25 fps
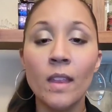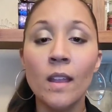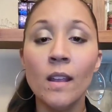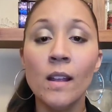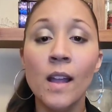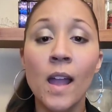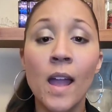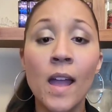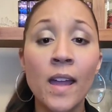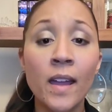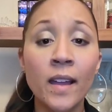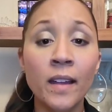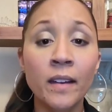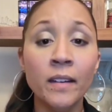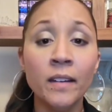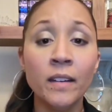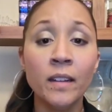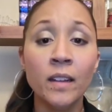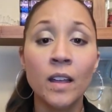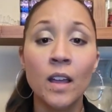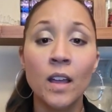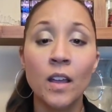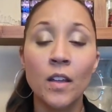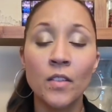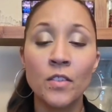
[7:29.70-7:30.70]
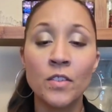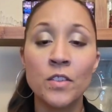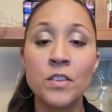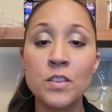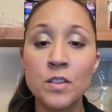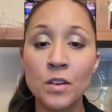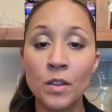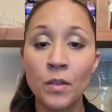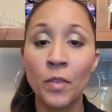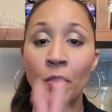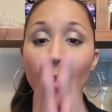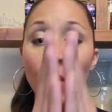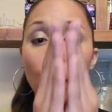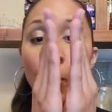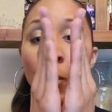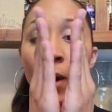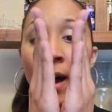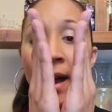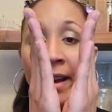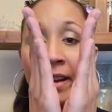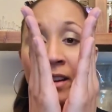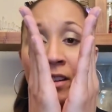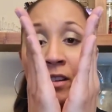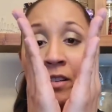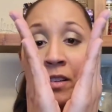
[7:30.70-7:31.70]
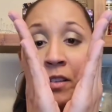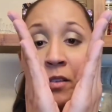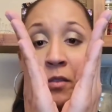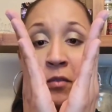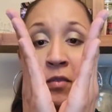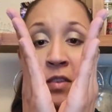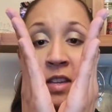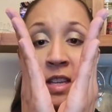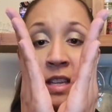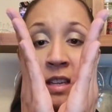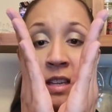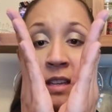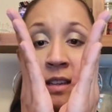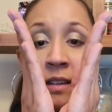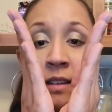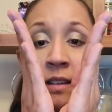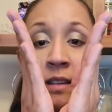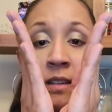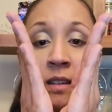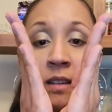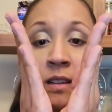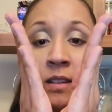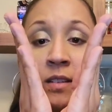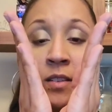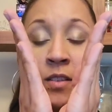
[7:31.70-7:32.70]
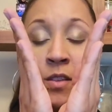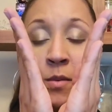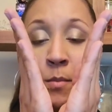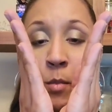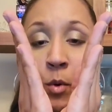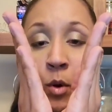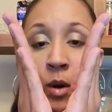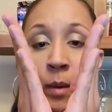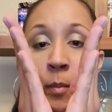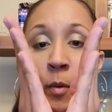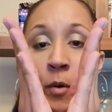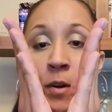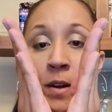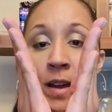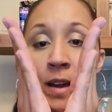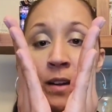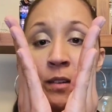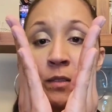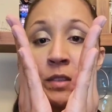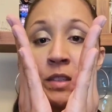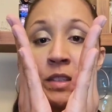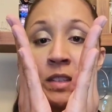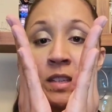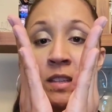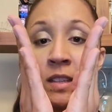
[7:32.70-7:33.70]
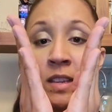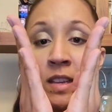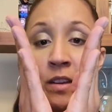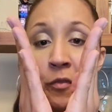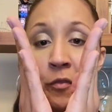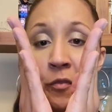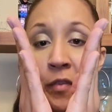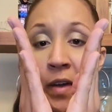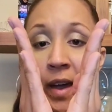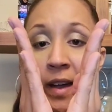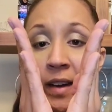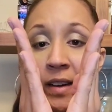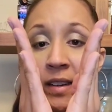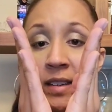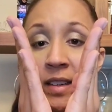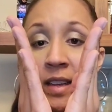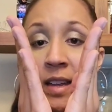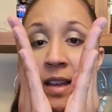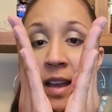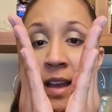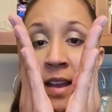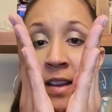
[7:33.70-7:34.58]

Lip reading: And you know, the wider the V, the more pronounced the effect.